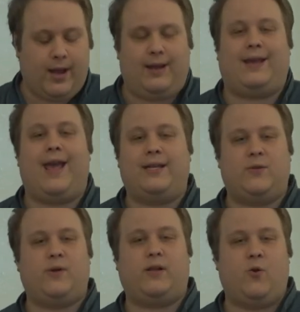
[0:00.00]
And again,
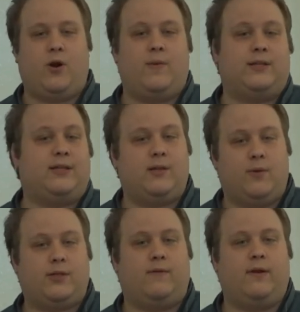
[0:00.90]
typically you want to be at 60
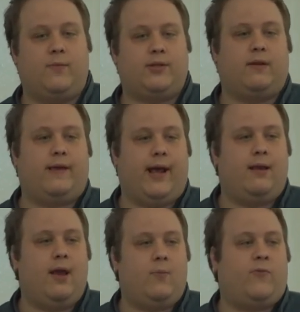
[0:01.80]
or 70% of
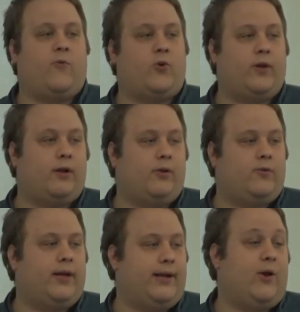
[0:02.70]
that before you can
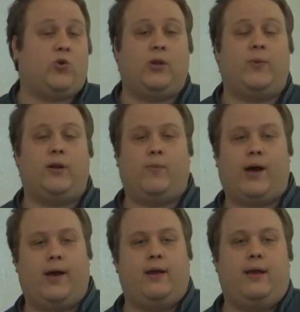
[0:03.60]
conclude that now you're limited
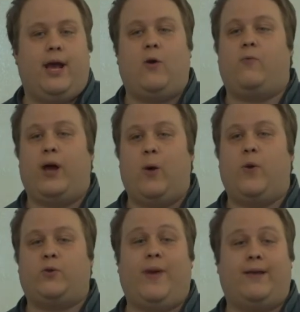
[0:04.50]
by how, how
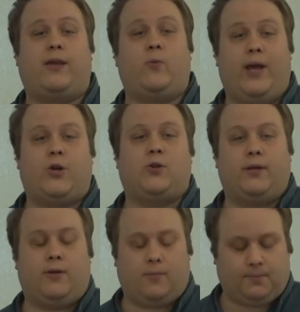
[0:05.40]
much math can we actually
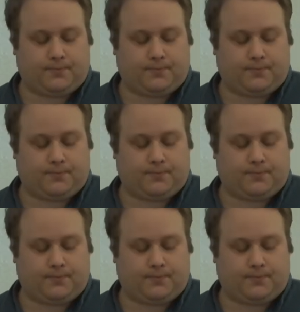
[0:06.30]
do.